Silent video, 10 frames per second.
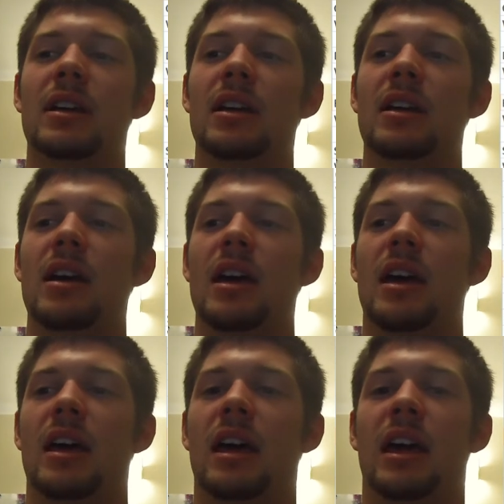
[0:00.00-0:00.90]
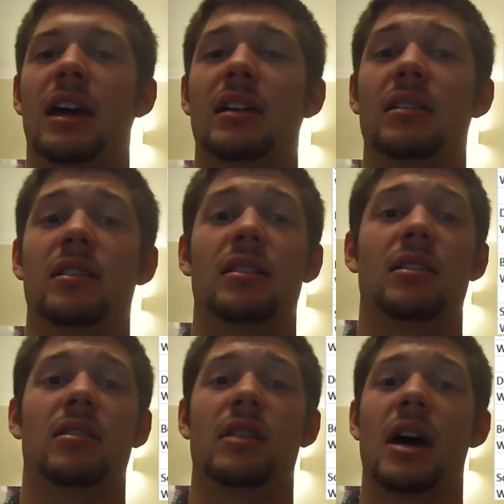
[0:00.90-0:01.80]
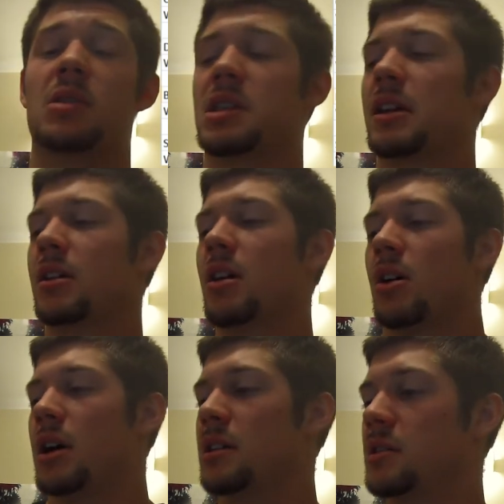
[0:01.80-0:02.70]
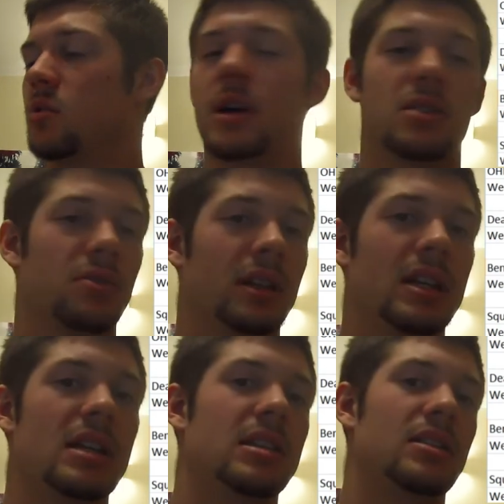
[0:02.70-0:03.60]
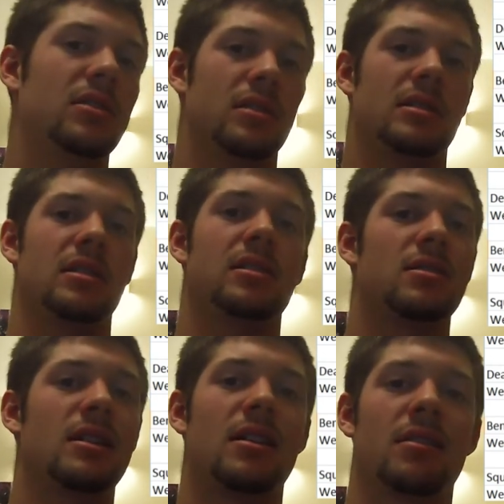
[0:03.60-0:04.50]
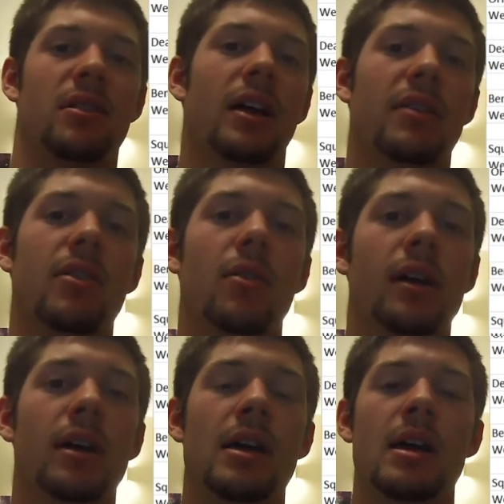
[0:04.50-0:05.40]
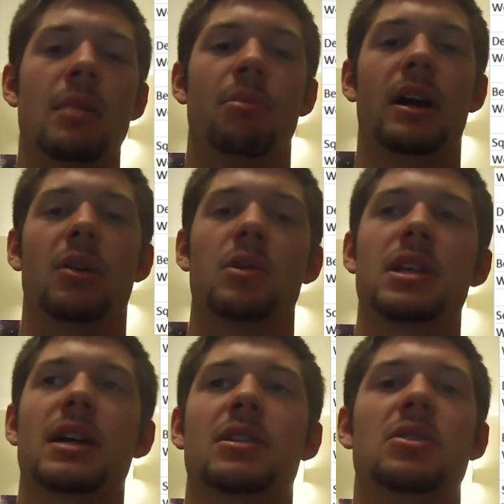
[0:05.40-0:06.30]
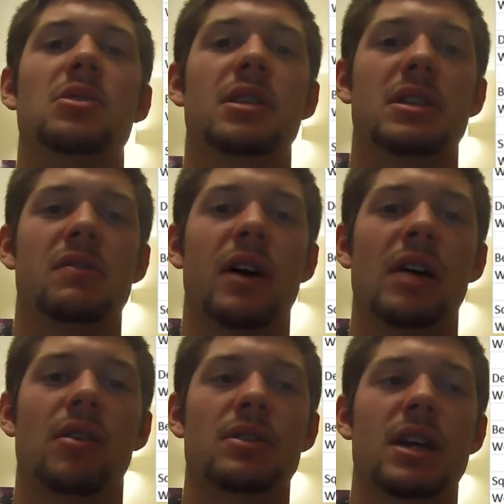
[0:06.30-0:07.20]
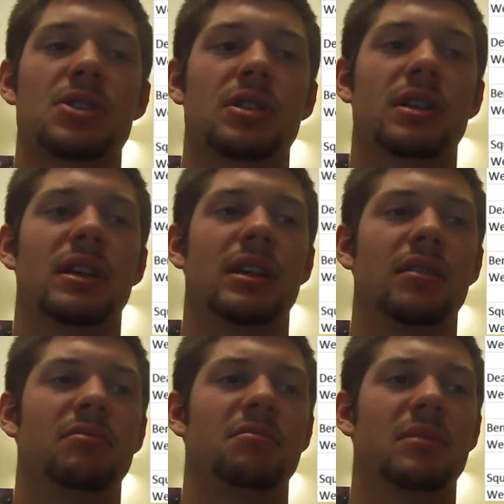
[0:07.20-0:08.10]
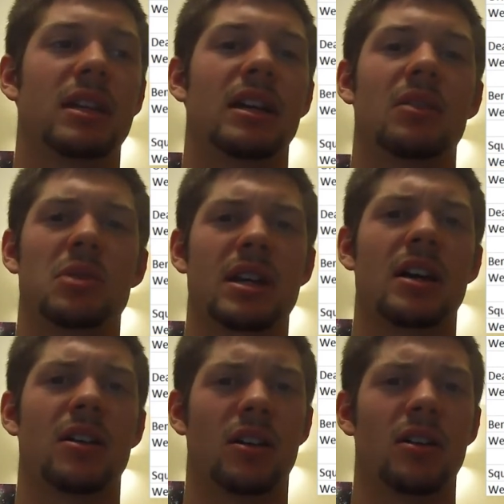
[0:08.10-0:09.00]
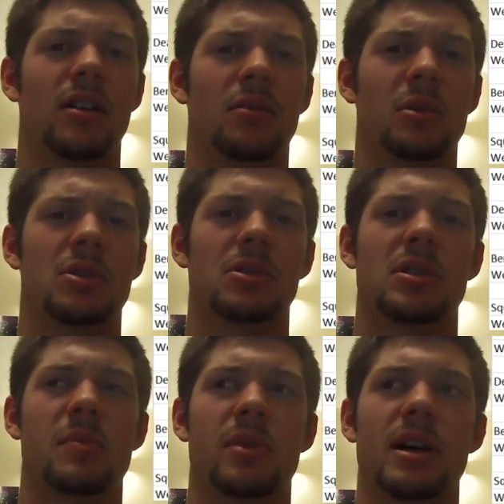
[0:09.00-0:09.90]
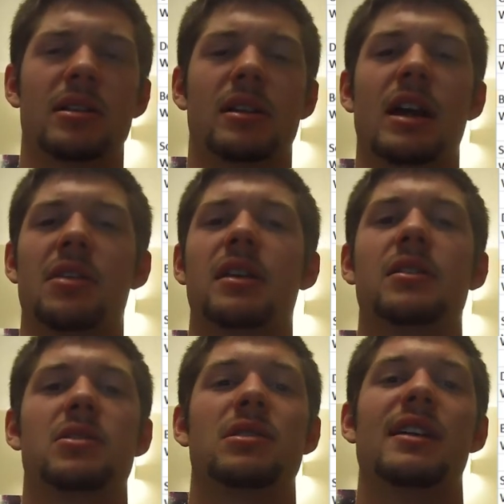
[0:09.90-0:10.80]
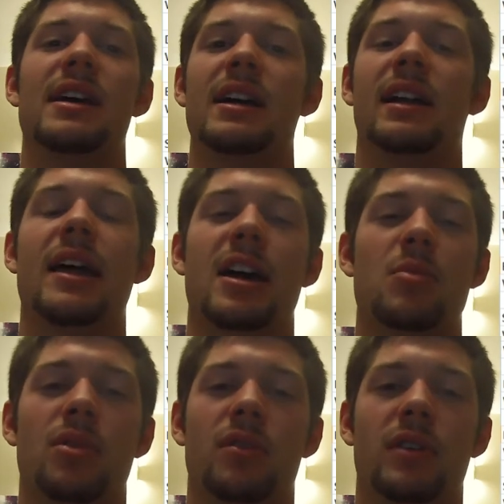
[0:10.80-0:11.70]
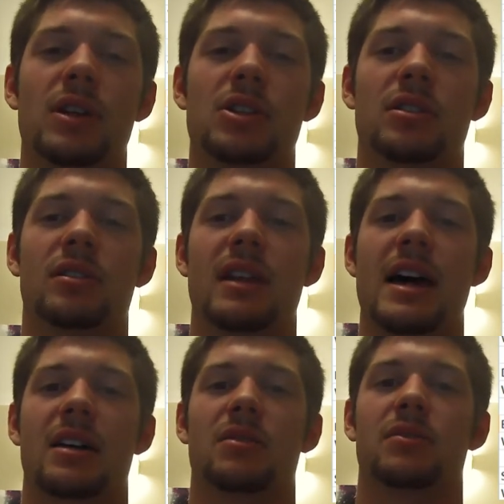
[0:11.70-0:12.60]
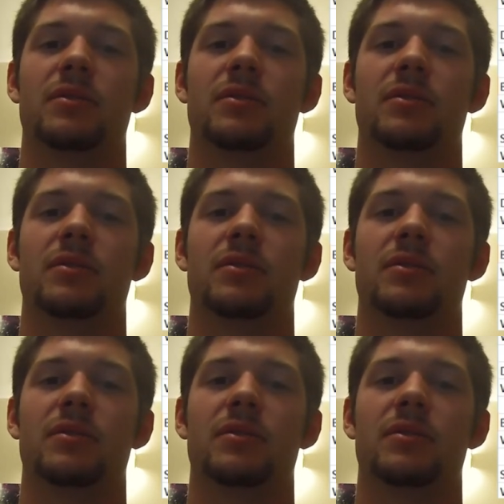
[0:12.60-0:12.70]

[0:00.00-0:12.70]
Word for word: it, and I was thinking, oh yeah, this weight's really easy. You can see it's not the real heavy weight, but once I got to 265, it was kind of hard, which is surprising. I think it's just lack of motivation, lack of